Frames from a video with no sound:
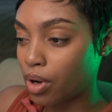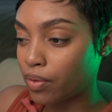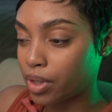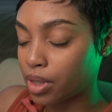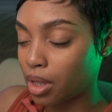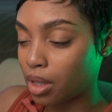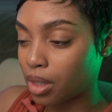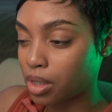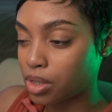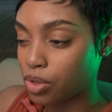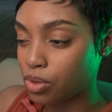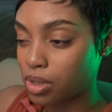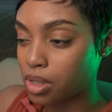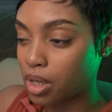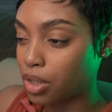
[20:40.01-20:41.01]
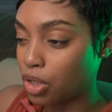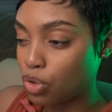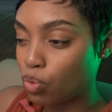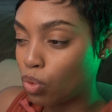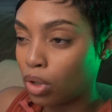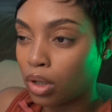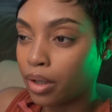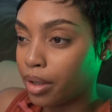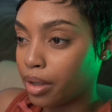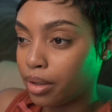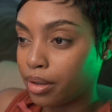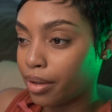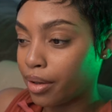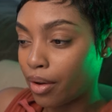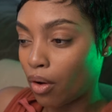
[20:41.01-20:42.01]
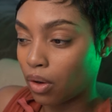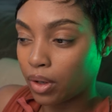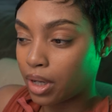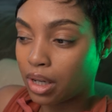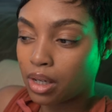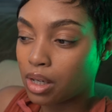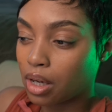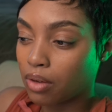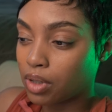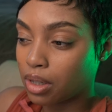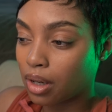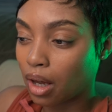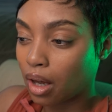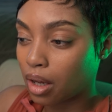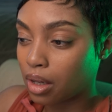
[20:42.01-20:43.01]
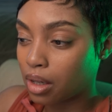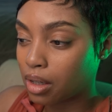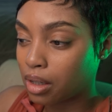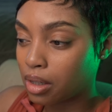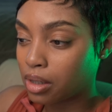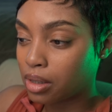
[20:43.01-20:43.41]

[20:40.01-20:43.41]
everything that you said you would on any given day?